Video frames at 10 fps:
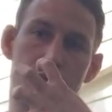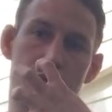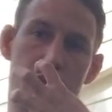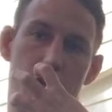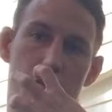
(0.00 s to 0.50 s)

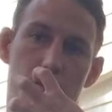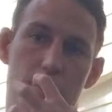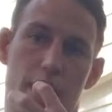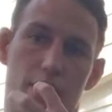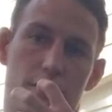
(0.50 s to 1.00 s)
hear the
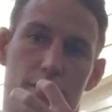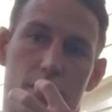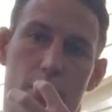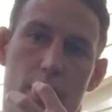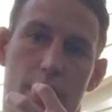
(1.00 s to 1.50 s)
sound of your
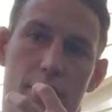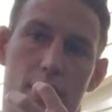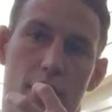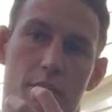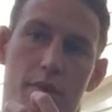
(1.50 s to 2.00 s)
breath,
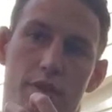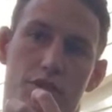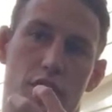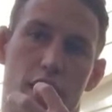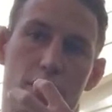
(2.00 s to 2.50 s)
but
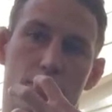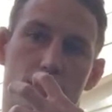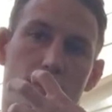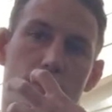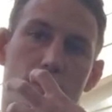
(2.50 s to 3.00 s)
change
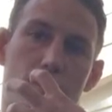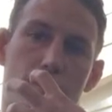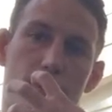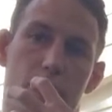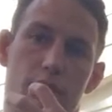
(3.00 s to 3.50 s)
the
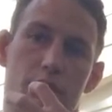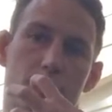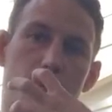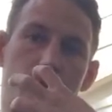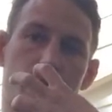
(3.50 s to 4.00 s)

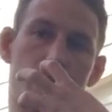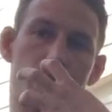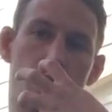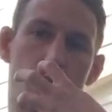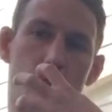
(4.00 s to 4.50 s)
frequency by like
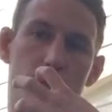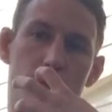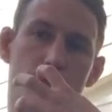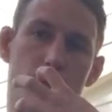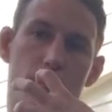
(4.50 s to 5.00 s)
lowering
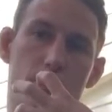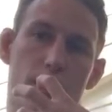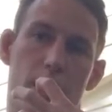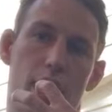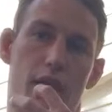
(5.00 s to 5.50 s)
the tone
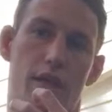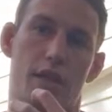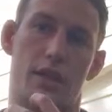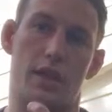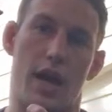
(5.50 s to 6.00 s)
and
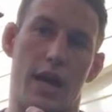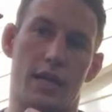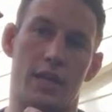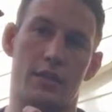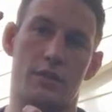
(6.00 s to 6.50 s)
then
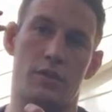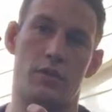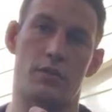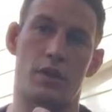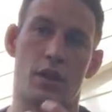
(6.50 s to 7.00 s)
heightening the
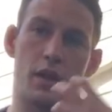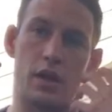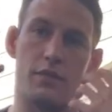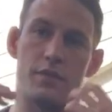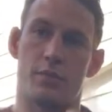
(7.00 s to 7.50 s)
tone
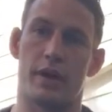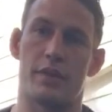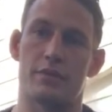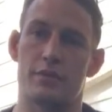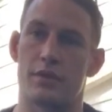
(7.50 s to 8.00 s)
of the breath.
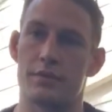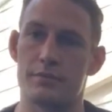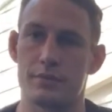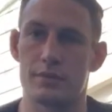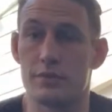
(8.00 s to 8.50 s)
So
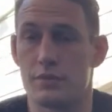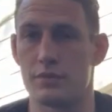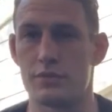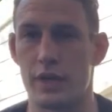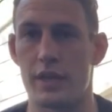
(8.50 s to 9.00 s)

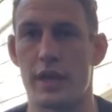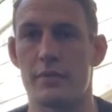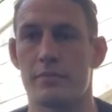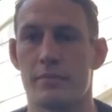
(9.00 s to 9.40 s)
try that.